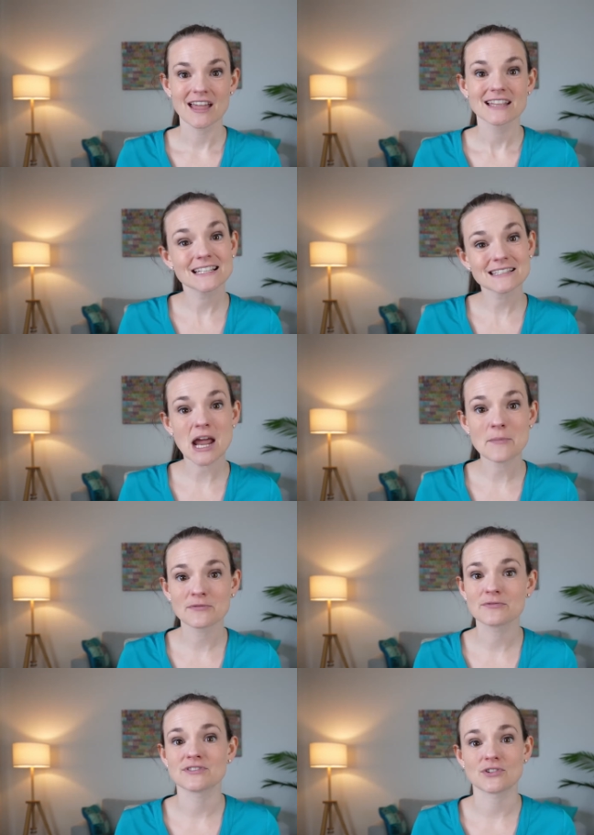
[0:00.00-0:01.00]
This type
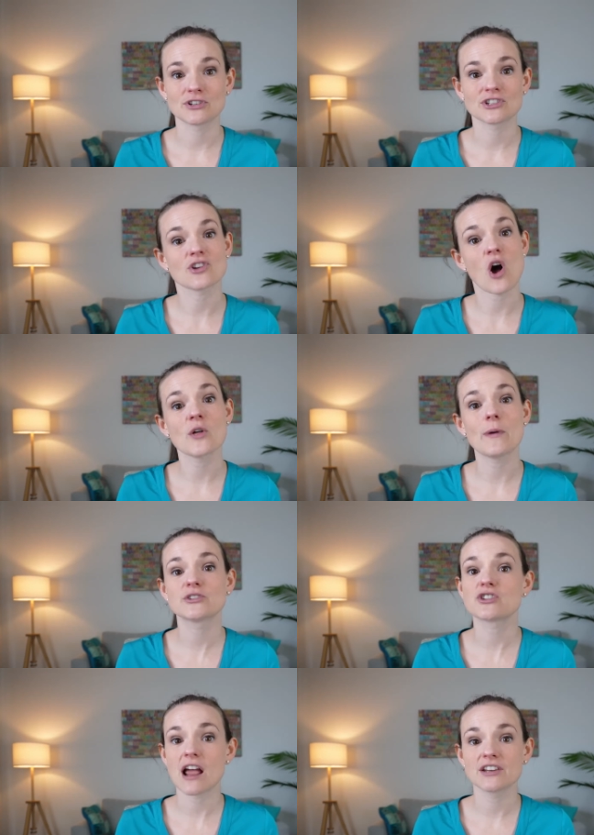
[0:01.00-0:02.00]
of research is all about
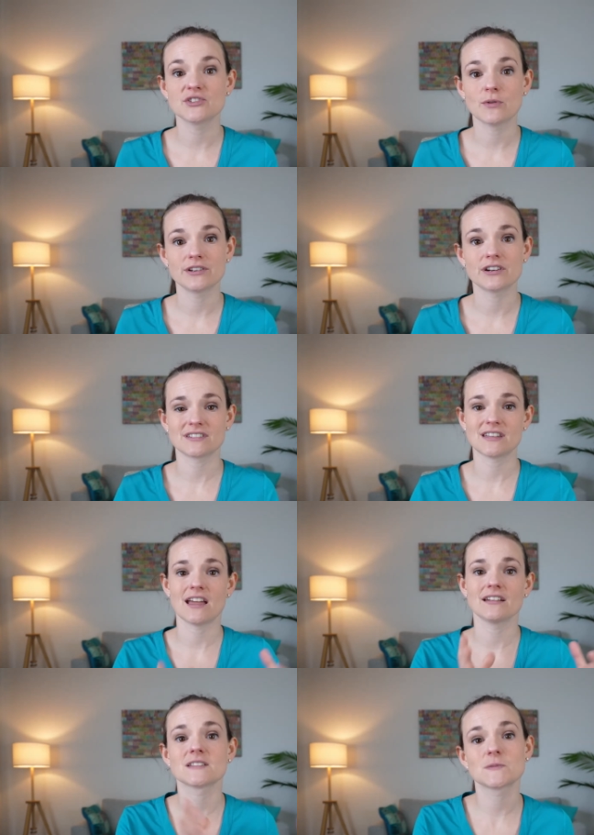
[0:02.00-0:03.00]
trying to
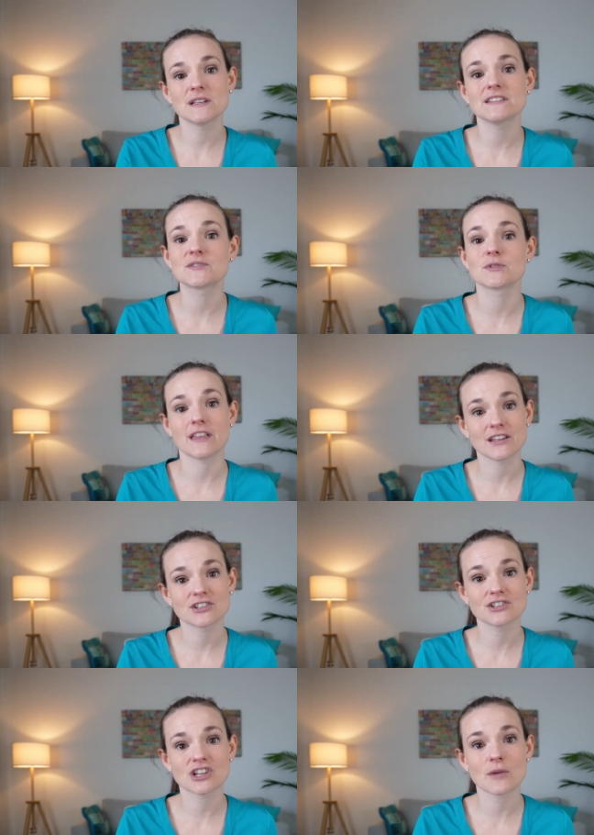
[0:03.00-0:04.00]
understand a species'
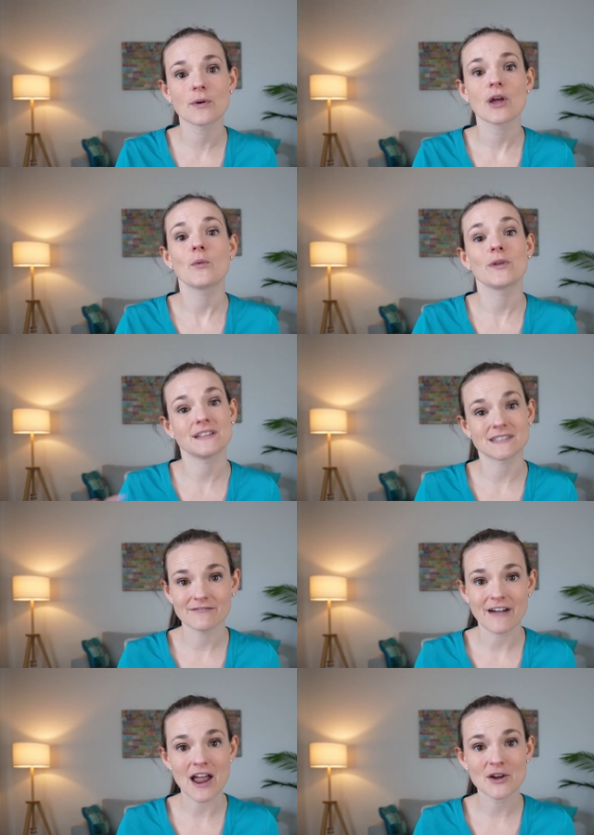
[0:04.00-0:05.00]
relationship with its
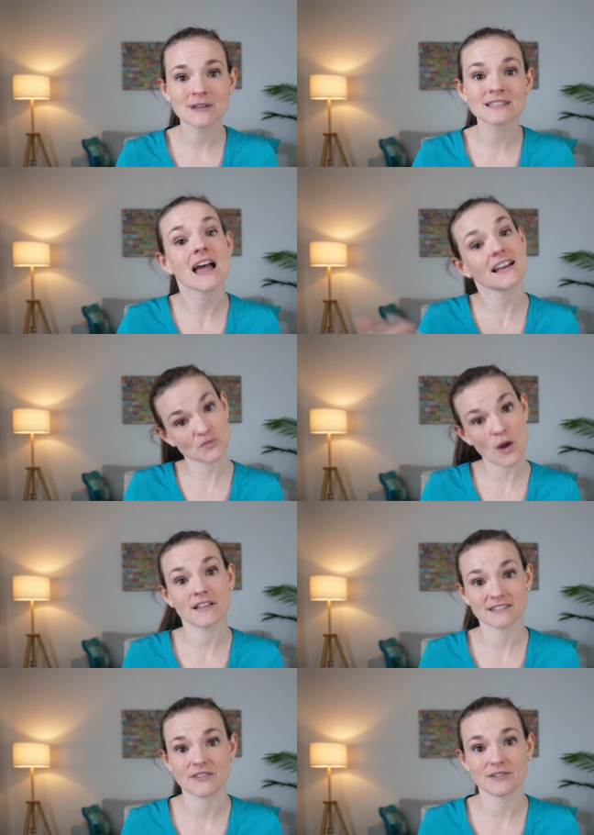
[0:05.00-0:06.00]
environment as well
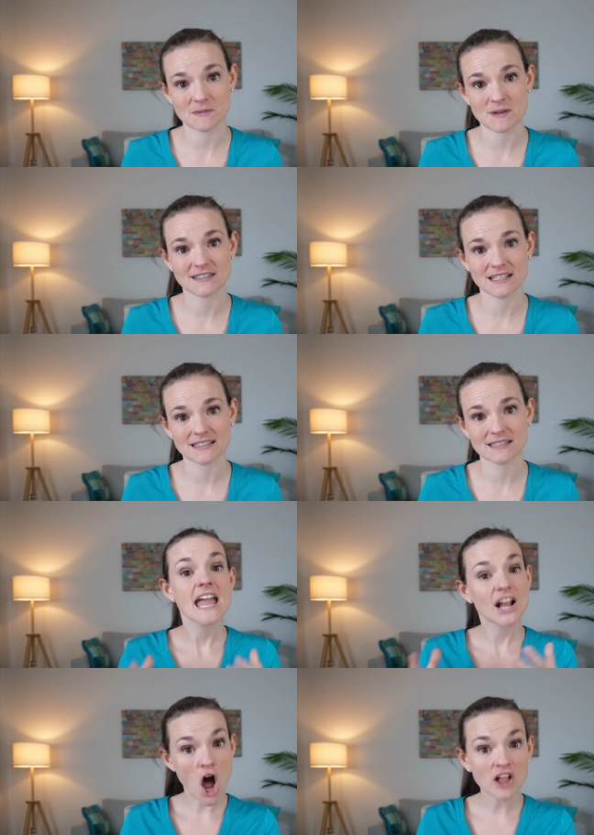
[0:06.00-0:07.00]
as other species.
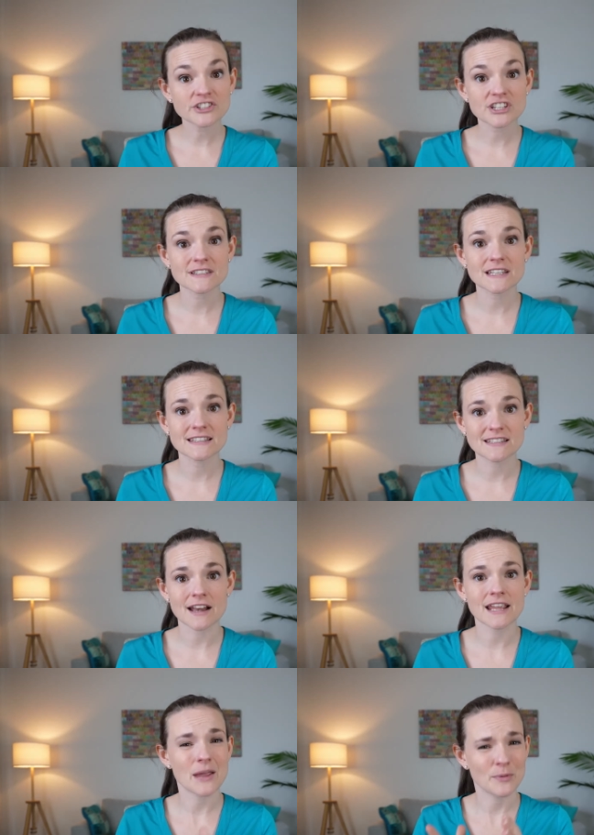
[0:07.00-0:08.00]
Ecologists that
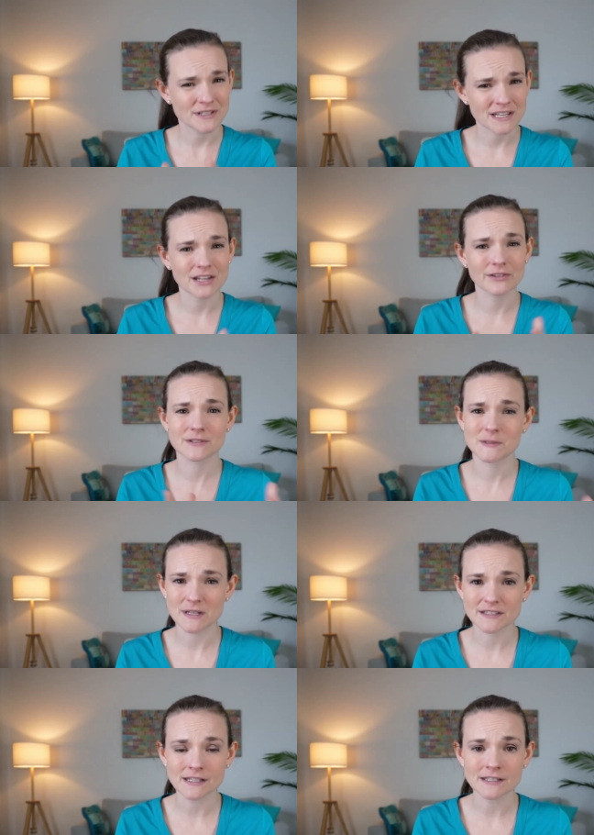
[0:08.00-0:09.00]
study a particular
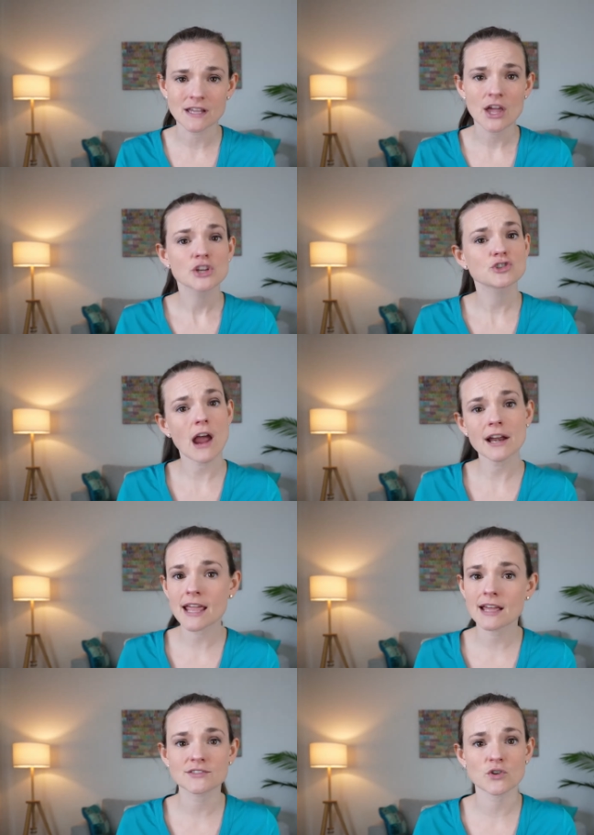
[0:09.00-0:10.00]
species try to answer